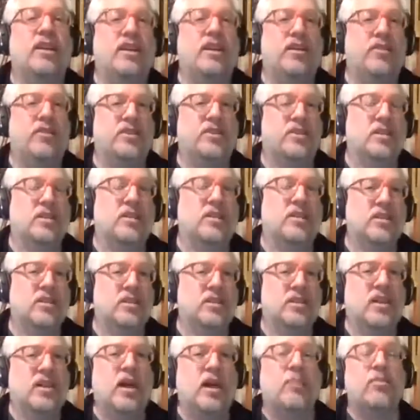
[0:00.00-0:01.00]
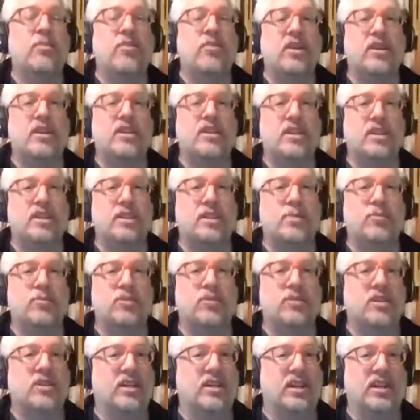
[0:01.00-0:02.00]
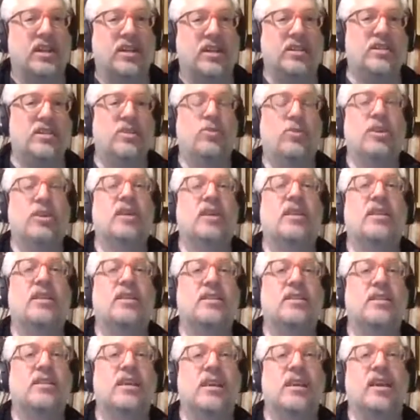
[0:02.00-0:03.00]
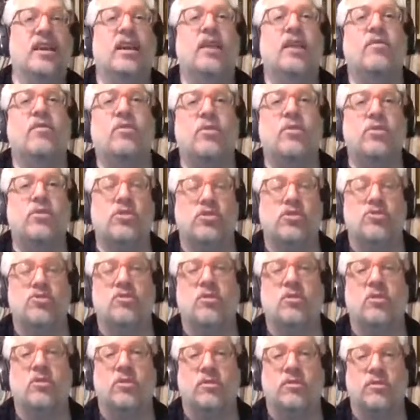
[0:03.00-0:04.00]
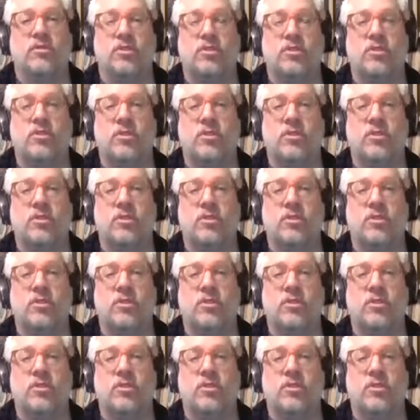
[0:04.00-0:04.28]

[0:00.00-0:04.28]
If it's a copyrighted textbook, it is the way it is, and I have no control over it.